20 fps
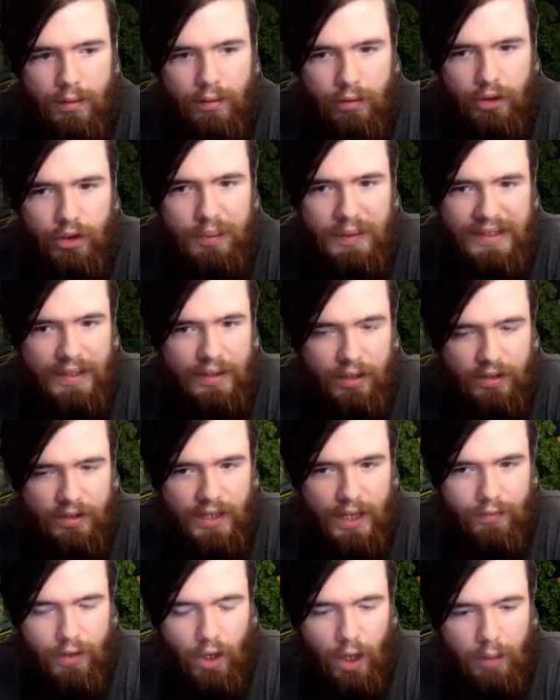Which means he doesn't
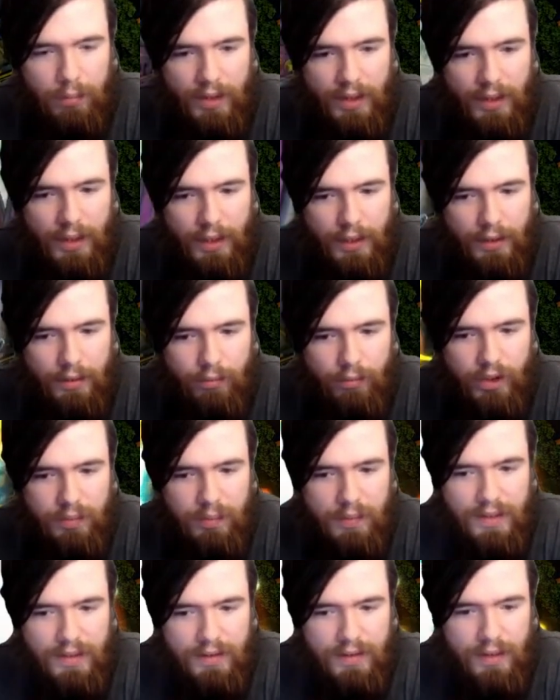have an Omni Negate, which
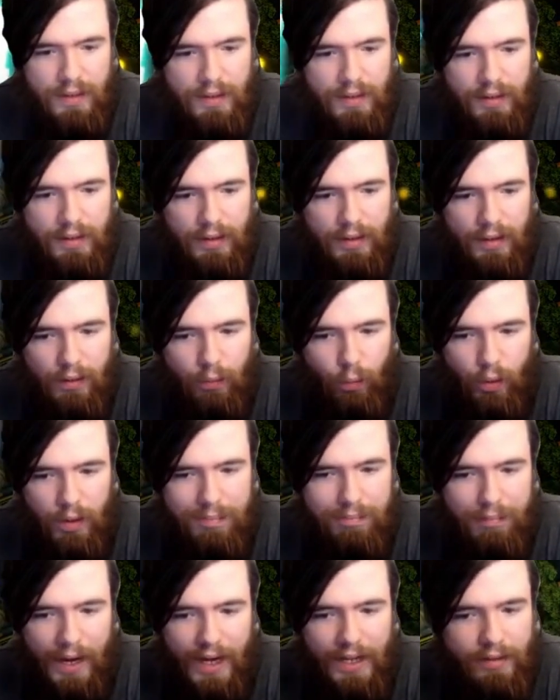means that we
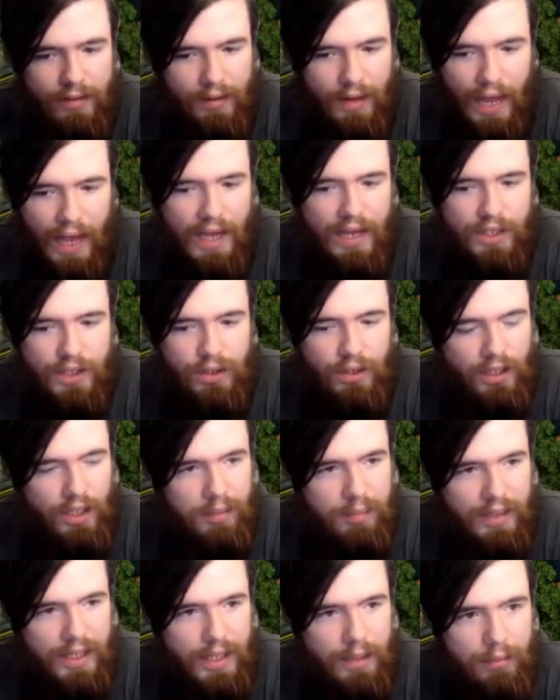might actually
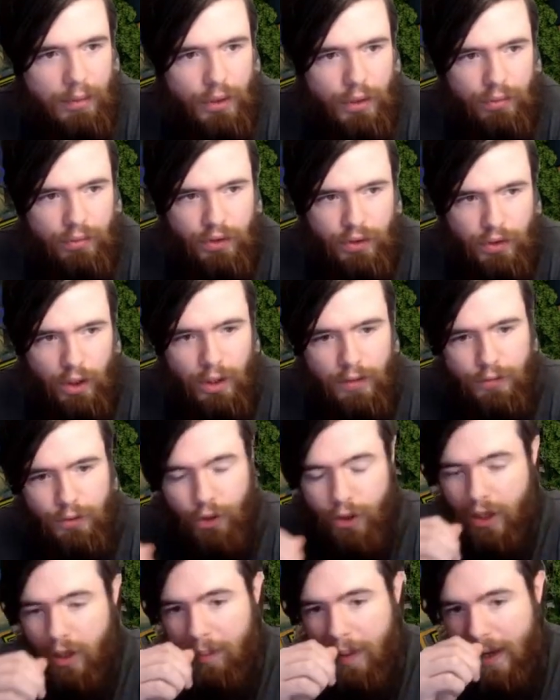be able to resolve
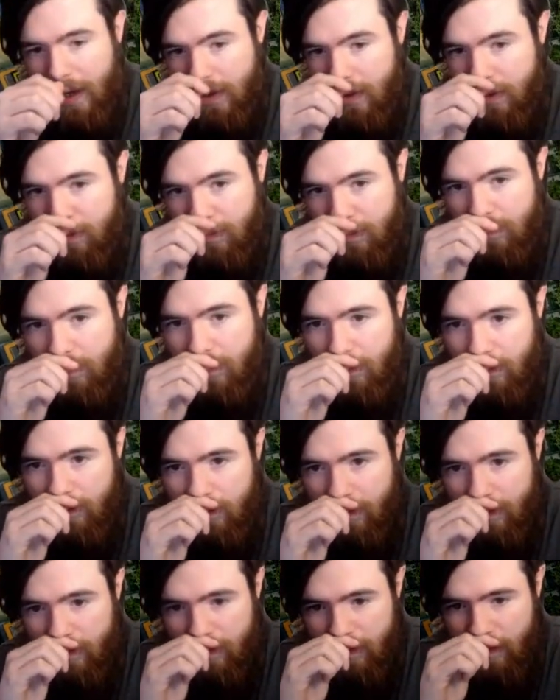Dracoback.
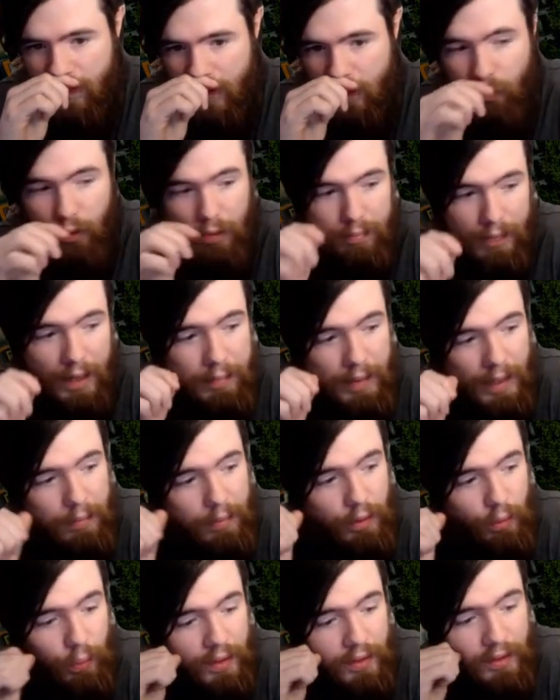We might be able
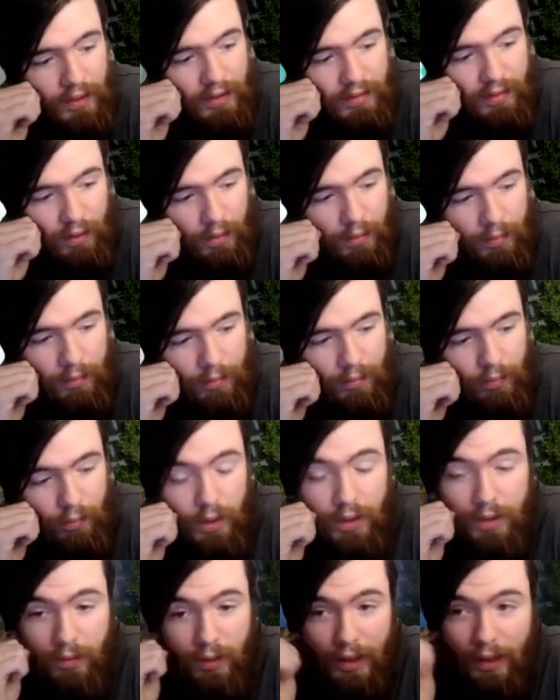to win this still.
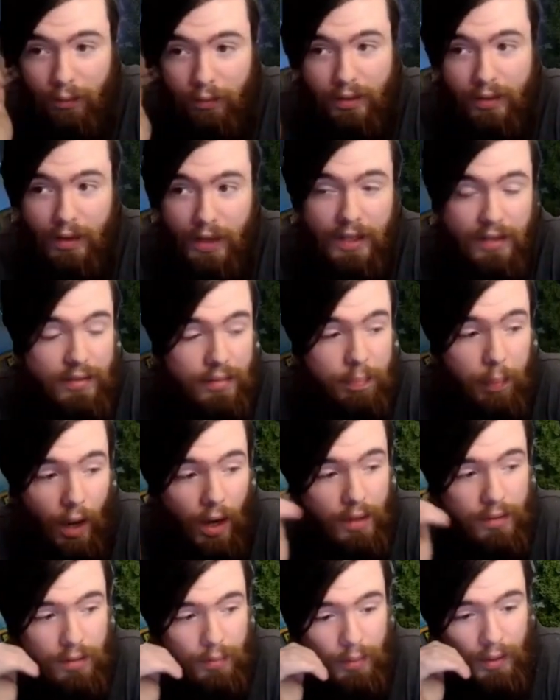We, it's
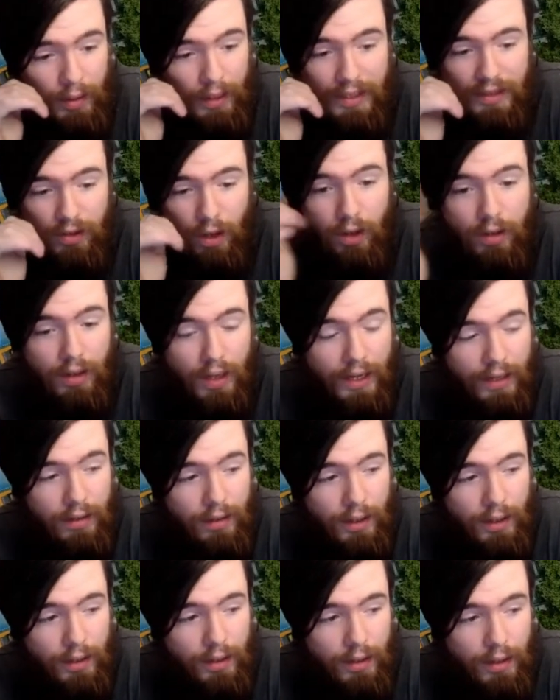possible. It's
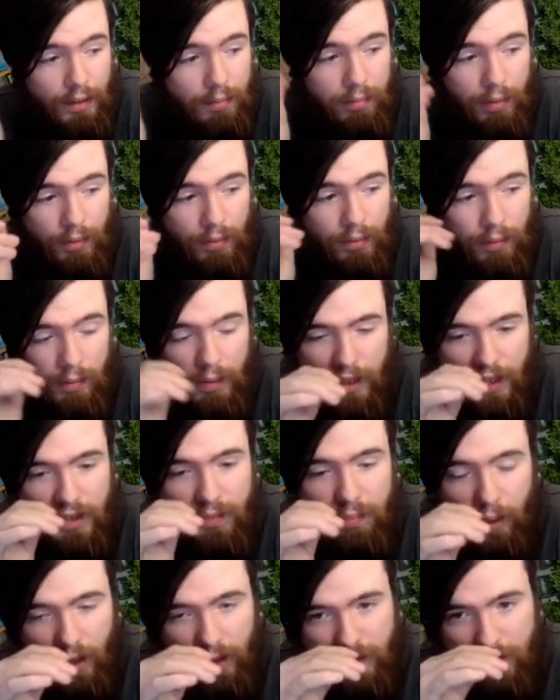unlikely, but it's
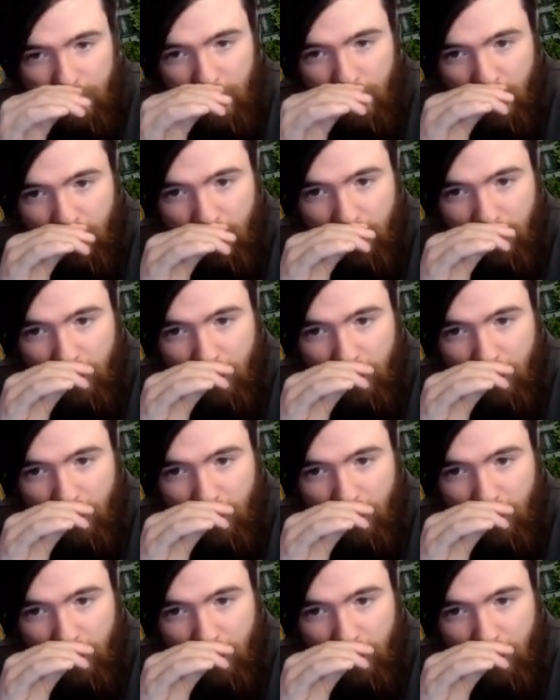possible.